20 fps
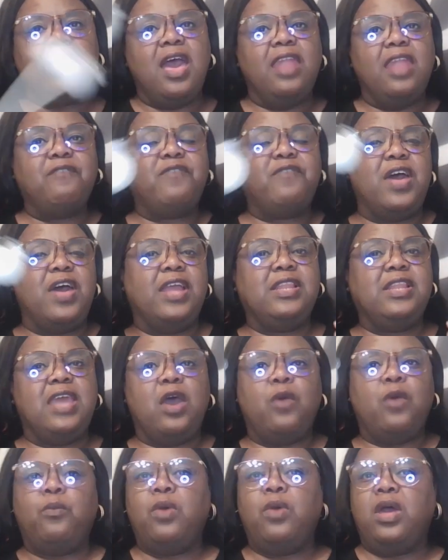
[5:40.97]
of find
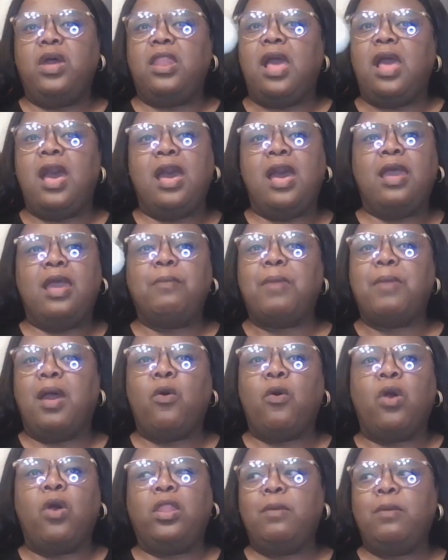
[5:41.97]
out what I'm
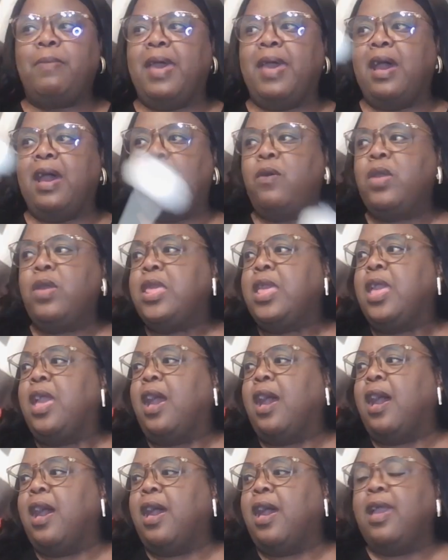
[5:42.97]
all about.
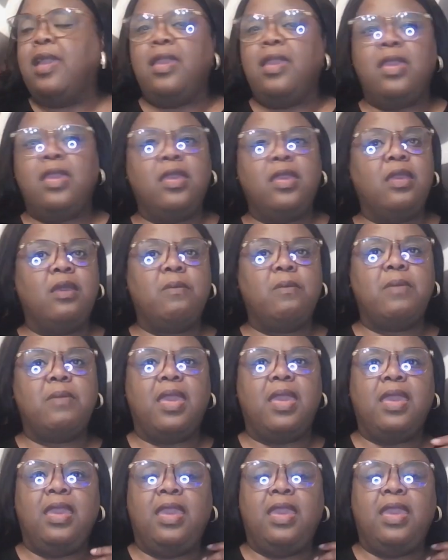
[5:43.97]
I am
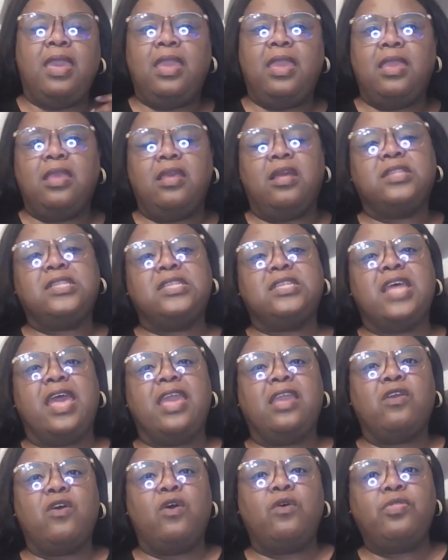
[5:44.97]
a
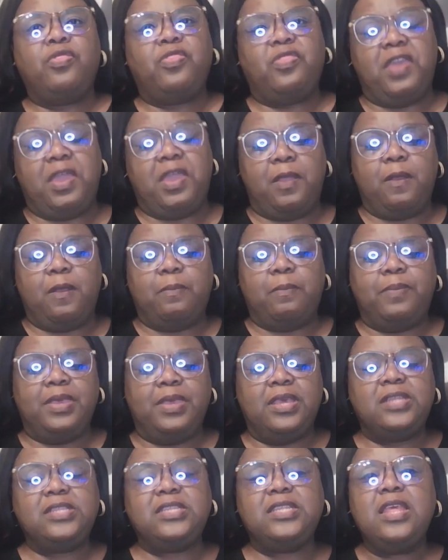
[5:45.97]

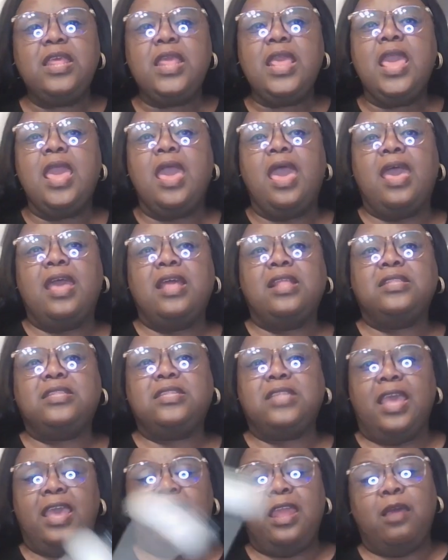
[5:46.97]
psychotherapist, and
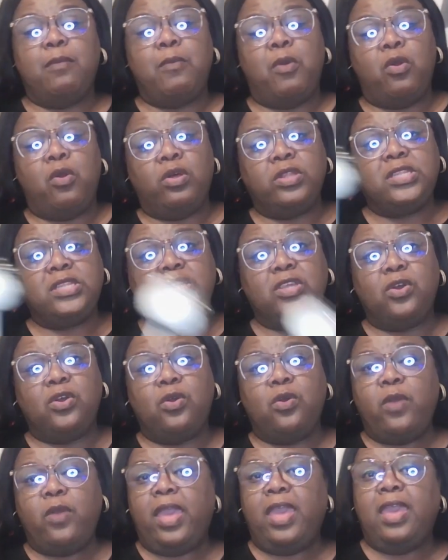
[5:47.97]
I'm
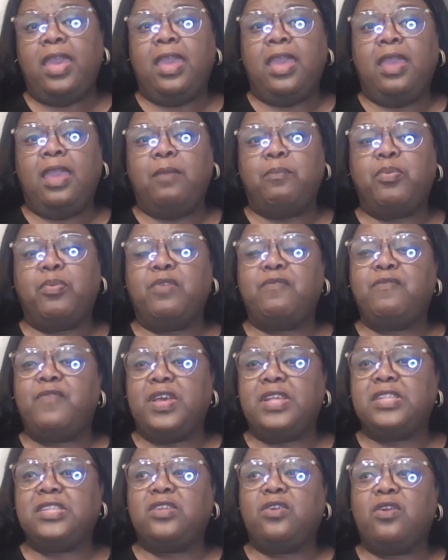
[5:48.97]
also a
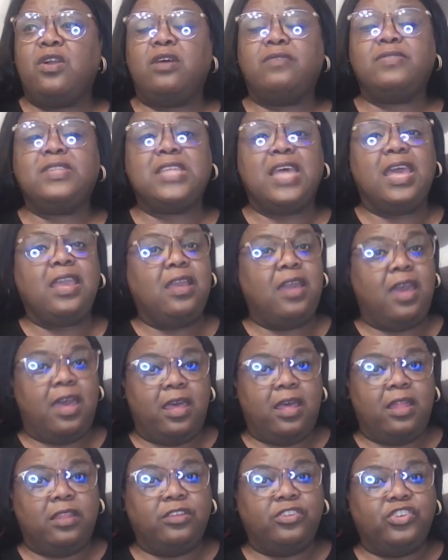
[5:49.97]
professor of
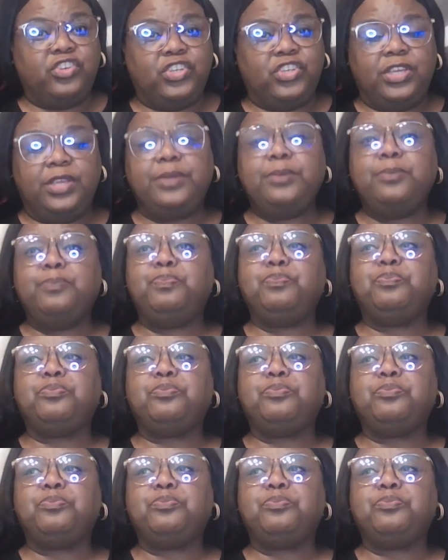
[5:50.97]
psychology,